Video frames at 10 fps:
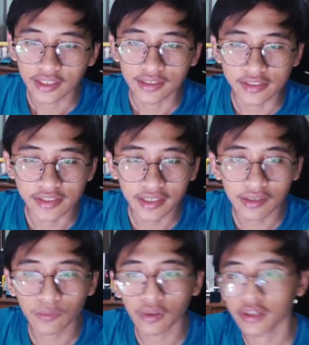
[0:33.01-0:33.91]
The
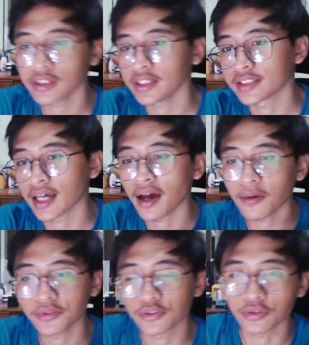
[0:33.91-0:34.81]
second one is
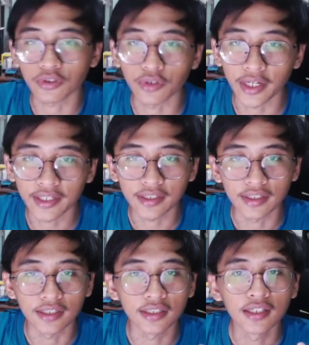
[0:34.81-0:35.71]
how to create
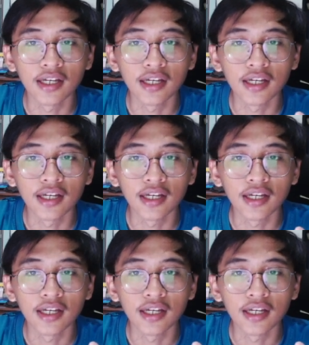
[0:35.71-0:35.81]
a